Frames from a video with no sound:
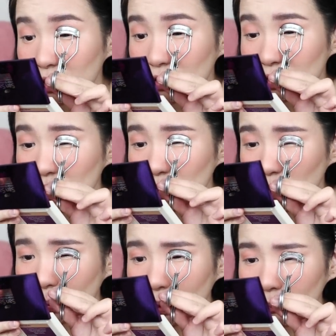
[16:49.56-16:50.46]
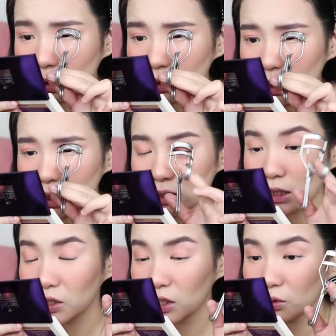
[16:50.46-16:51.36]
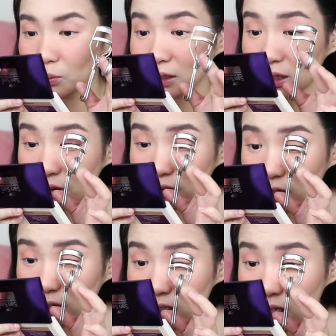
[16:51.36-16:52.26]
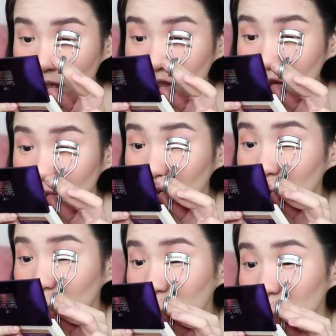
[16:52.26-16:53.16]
It's super important kasi yan yung mag-lift talaga sa lashes mo eh.